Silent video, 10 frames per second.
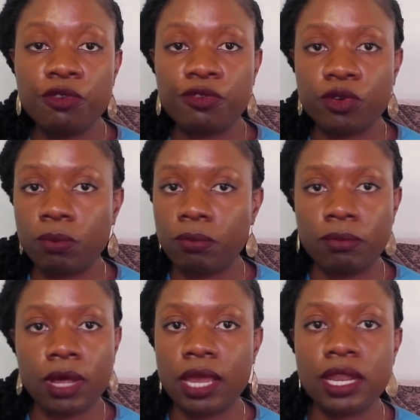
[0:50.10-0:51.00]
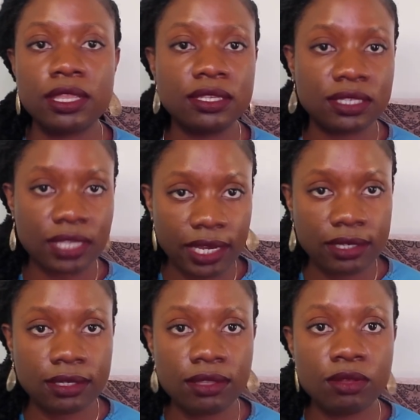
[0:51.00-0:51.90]
from another site
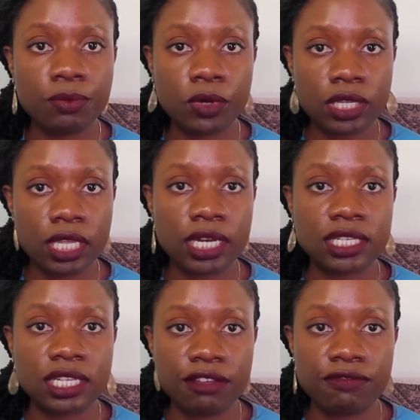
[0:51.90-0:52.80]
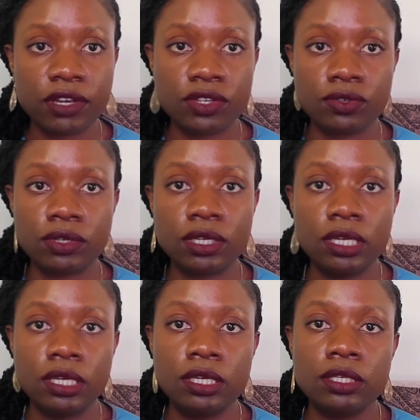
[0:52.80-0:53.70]
in the body that has an infection.
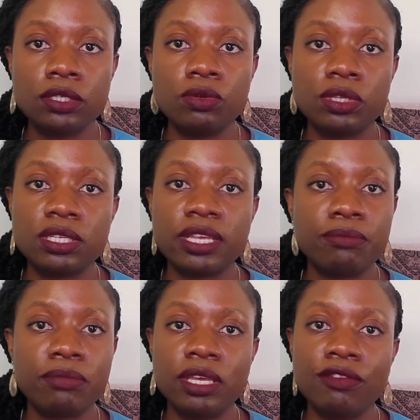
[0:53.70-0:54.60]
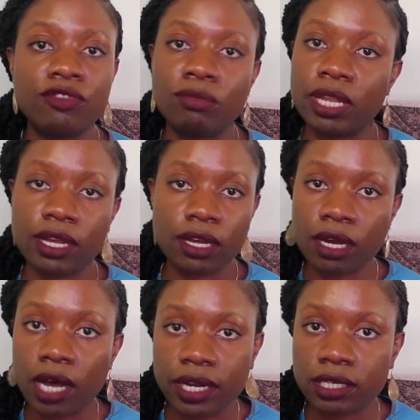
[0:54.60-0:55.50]
So this can be from like a
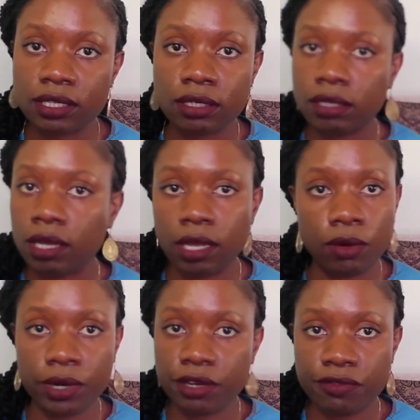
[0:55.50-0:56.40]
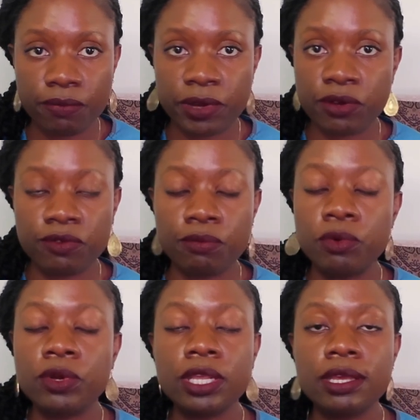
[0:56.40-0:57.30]
cut on a different part of the
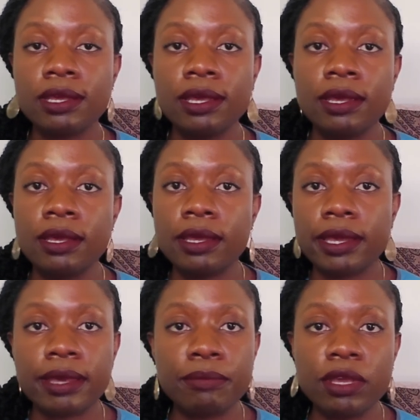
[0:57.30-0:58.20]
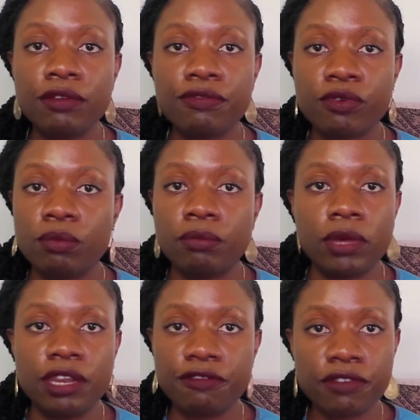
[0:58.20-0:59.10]
body. It can be from
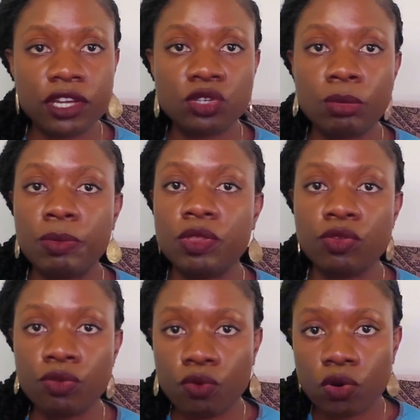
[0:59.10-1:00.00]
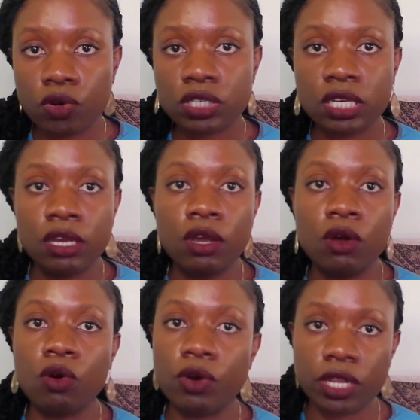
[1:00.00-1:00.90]
an infection maybe in the throat
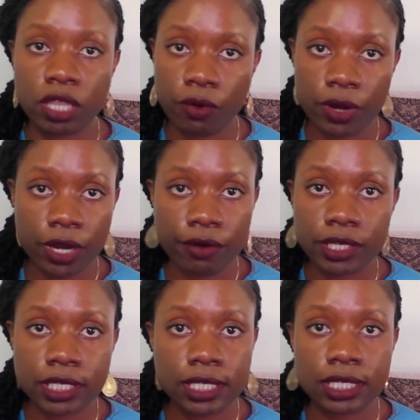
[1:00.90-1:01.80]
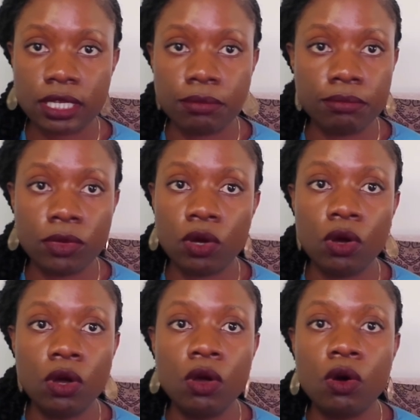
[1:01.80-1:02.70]
or in the urinary system.
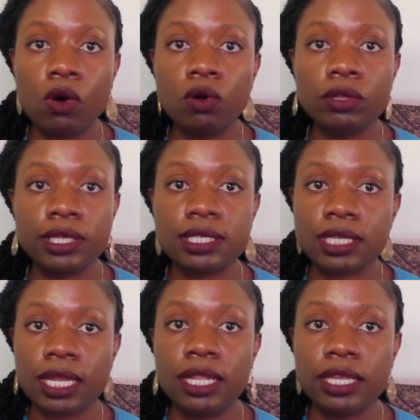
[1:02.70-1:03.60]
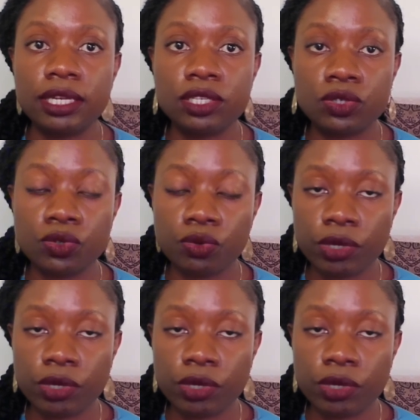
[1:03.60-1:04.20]
All these can lead to